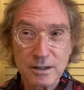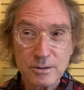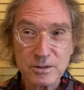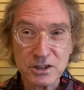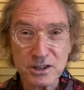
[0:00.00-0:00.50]

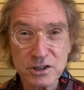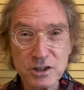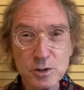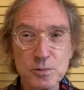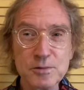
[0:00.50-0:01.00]
which I
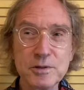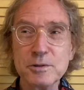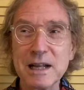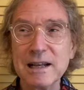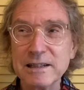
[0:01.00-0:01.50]
just
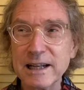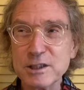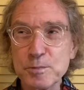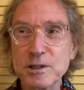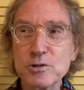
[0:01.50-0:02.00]
reviewed, that
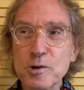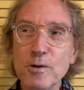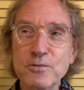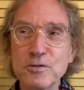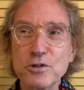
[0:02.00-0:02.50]
speaker's
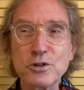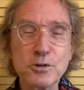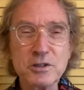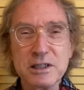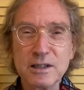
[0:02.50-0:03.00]
going for
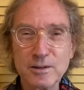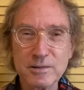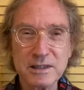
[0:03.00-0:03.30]
$1,300,